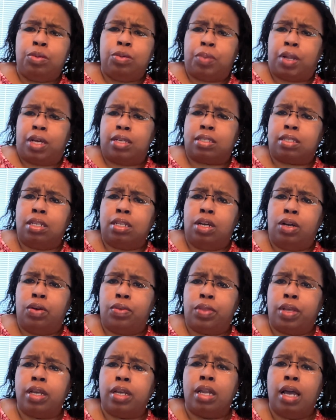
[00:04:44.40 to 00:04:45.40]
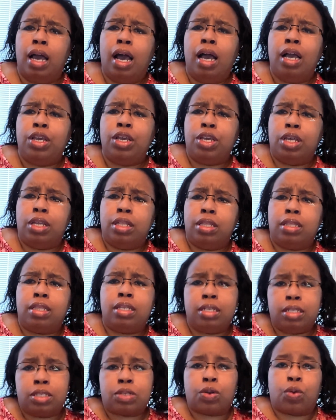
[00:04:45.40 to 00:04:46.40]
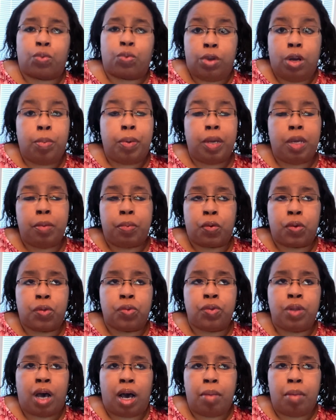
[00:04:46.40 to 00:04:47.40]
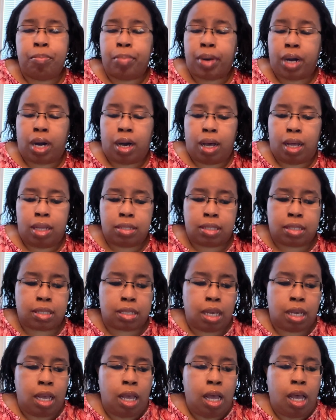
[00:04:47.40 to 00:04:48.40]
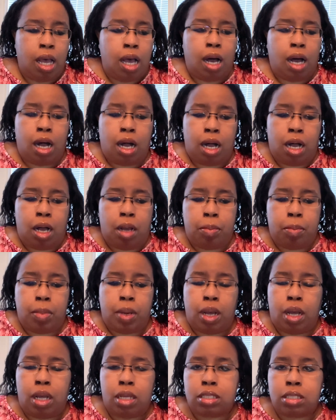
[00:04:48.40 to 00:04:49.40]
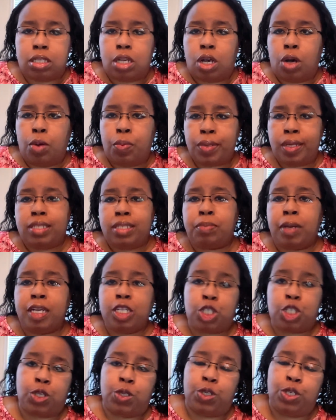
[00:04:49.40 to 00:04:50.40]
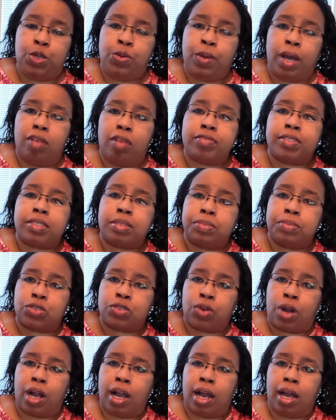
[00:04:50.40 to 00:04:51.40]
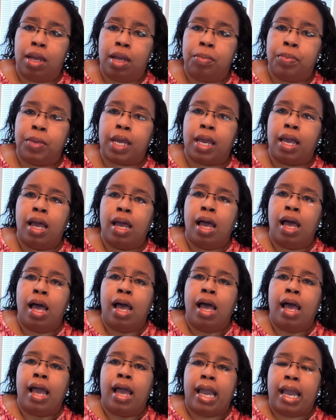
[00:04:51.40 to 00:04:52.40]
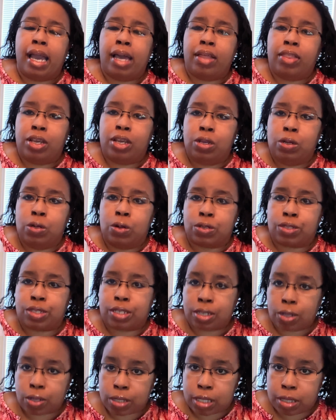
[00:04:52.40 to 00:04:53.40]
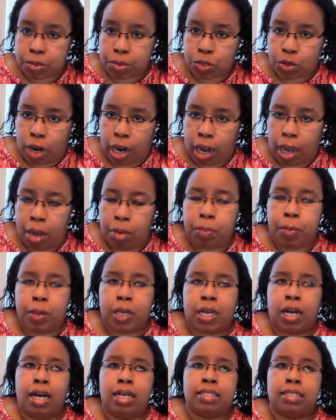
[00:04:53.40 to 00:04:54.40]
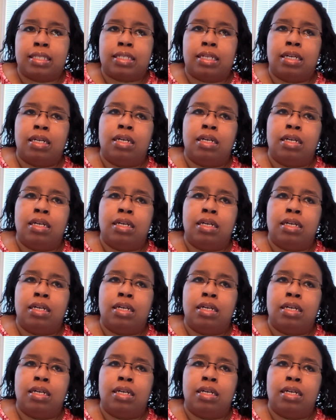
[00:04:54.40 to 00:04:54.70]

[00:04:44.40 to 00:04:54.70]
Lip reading: likes to know that these are real people, not bots. So please make sure you have subscribed and that you are still subscribed, because